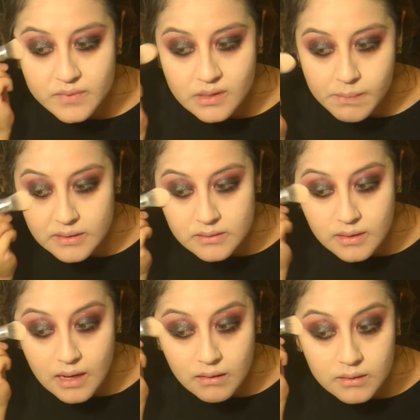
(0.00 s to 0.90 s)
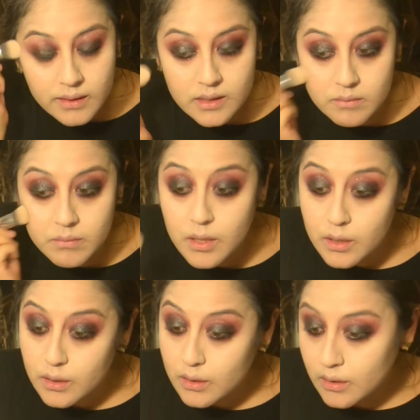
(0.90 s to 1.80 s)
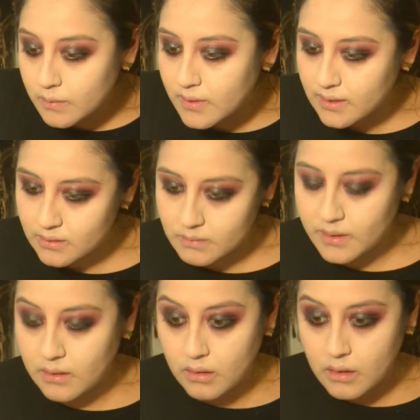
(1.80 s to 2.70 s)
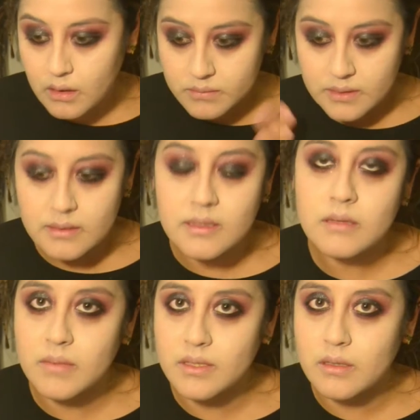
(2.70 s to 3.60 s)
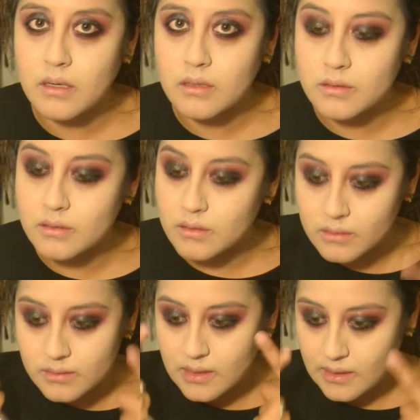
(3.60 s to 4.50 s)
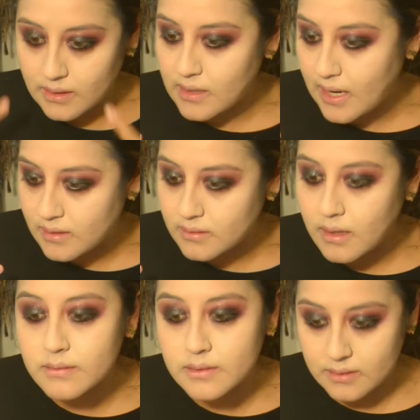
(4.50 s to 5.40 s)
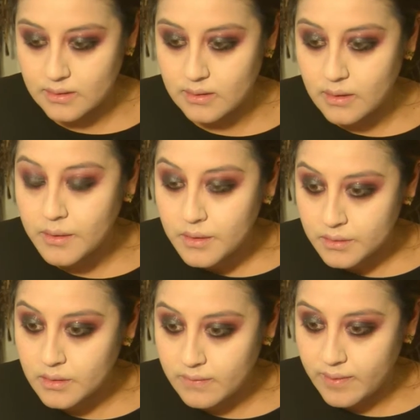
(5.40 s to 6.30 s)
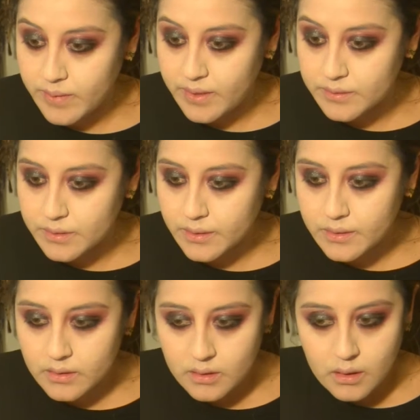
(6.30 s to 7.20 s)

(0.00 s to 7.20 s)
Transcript: Depends on how glam you would like to be. I'm going to keep my dark under circles. I think it adds, obviously, to the vampire look.